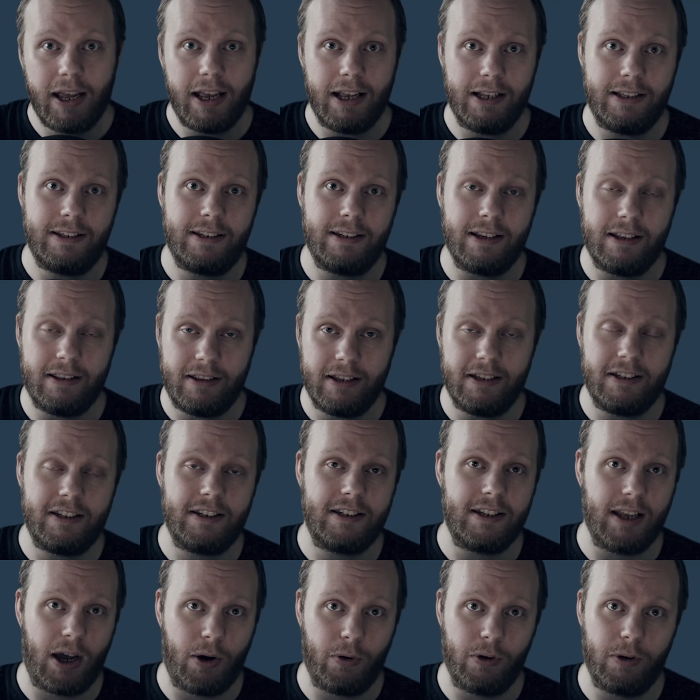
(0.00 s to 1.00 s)
It's this
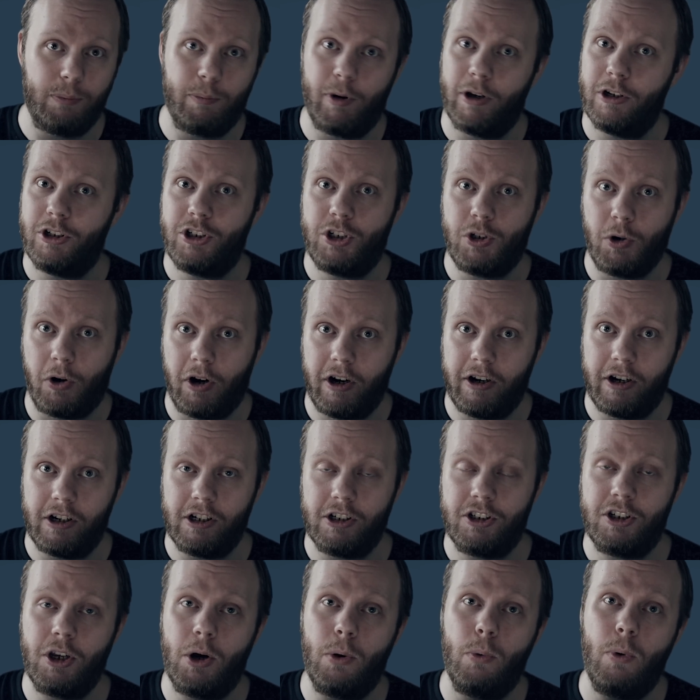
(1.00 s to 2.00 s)
sound, but
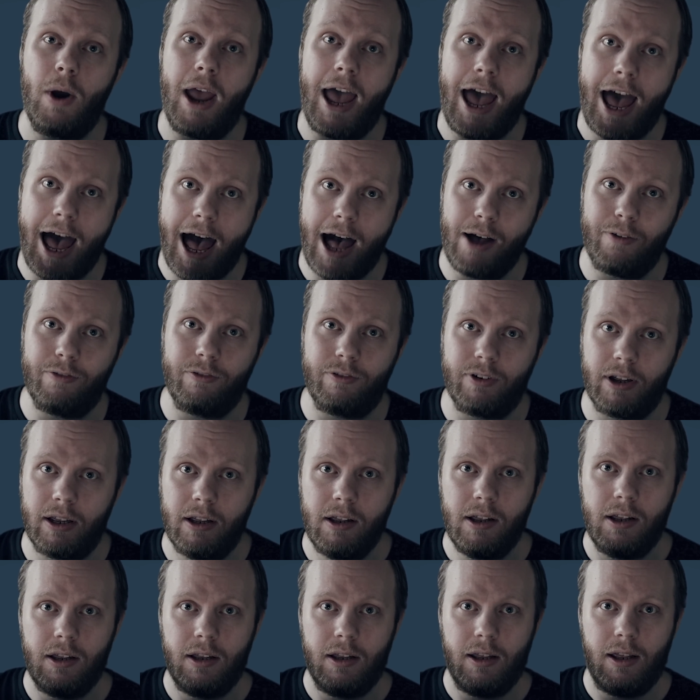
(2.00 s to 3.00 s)
shorter. So we have
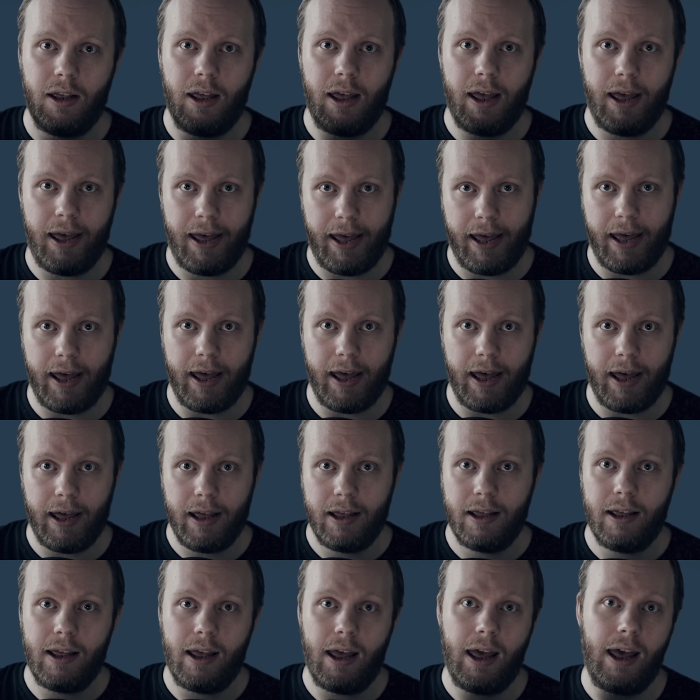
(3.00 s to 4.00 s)

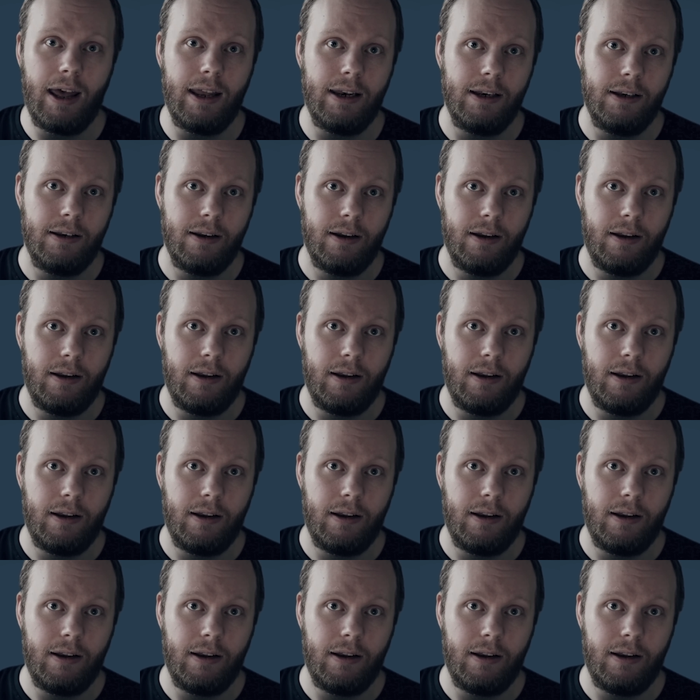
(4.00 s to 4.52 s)
and